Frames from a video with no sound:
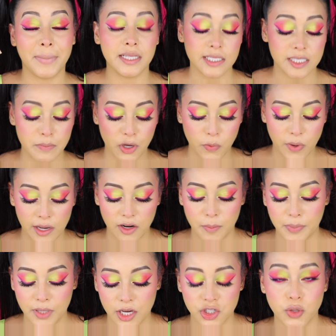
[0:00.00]
my Lizzie McGuire
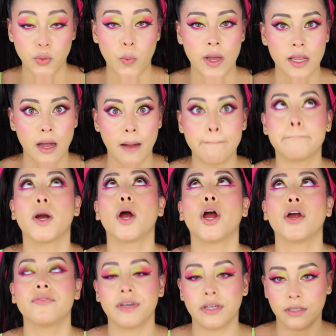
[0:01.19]
blush went on
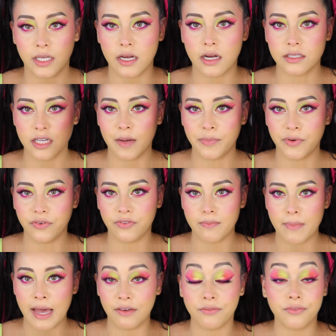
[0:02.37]
perfectly on top of
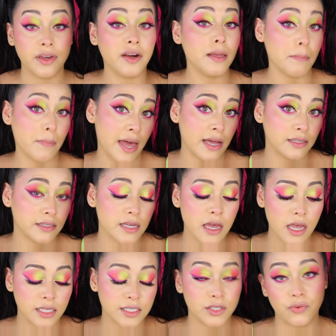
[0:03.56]
my very matte
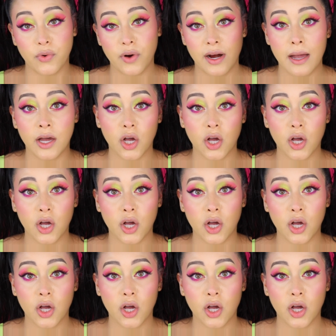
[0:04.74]
Sephora